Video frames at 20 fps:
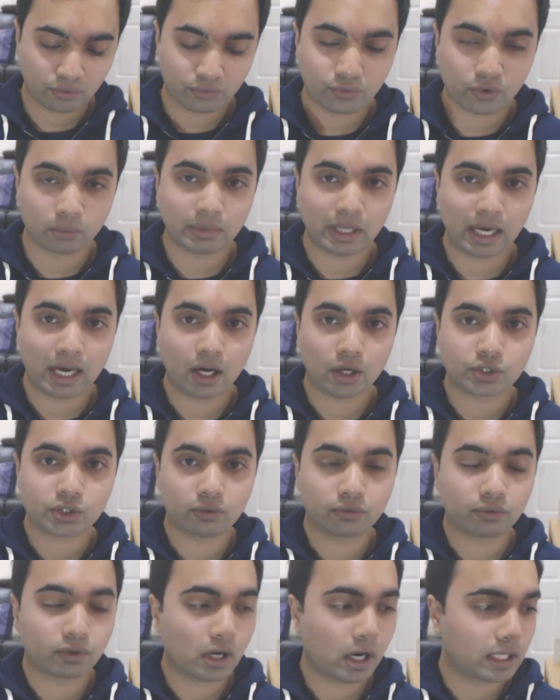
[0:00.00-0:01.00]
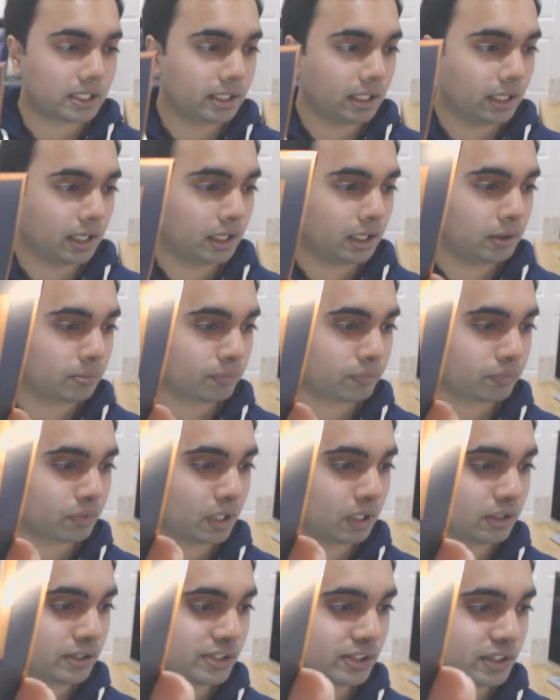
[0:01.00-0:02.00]
from the house of Cartier,
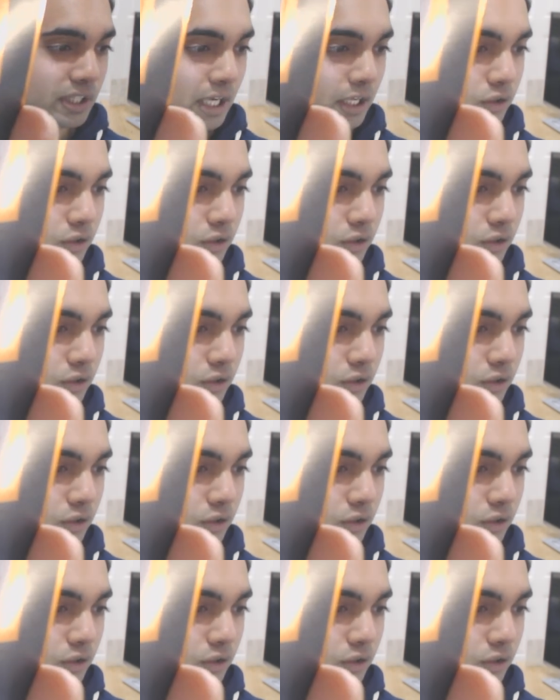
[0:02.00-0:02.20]
and this is